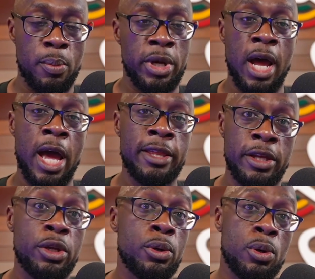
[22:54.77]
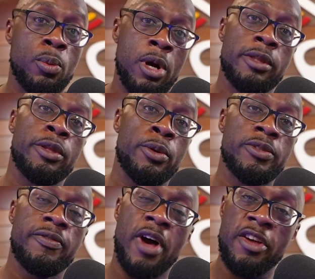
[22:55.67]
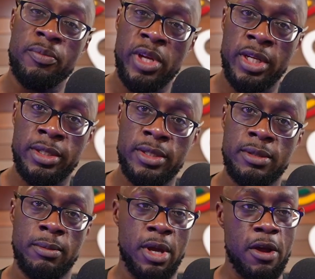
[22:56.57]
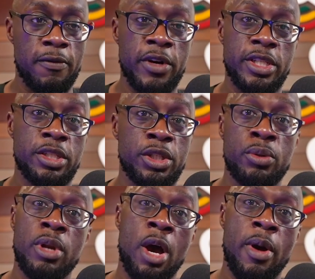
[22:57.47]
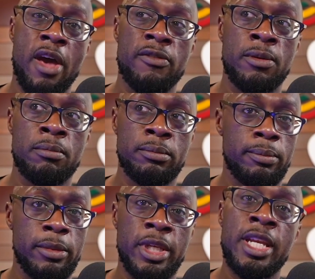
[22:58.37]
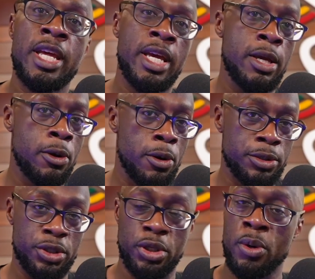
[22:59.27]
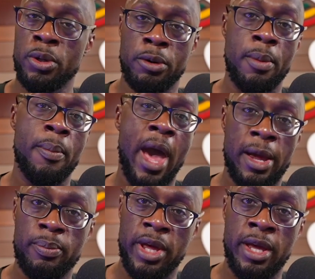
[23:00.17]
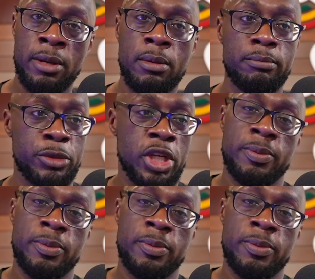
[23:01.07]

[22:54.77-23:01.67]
but I think you're worth those 5 minutes versus you now having knee or shoulder or back pain just